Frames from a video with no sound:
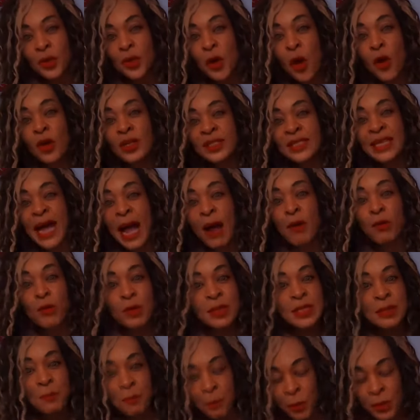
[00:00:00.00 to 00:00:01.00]
Lockdown
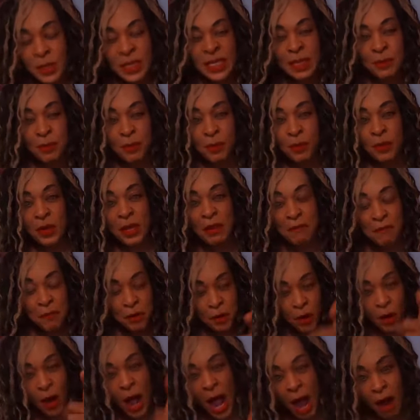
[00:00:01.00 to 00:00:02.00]
was impossible. If
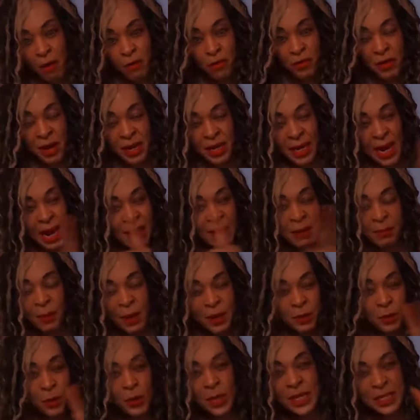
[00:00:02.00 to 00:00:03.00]
you know Alfred,
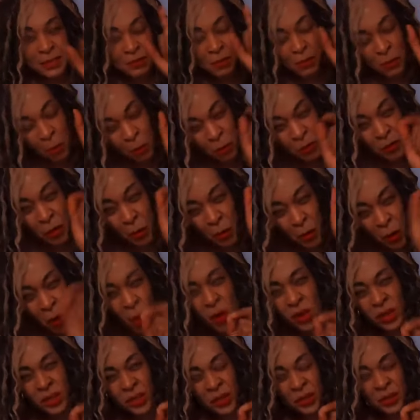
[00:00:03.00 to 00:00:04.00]
anybody who is from, from
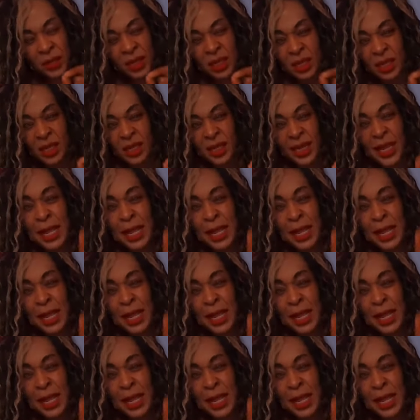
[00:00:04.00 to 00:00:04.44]
Gorton,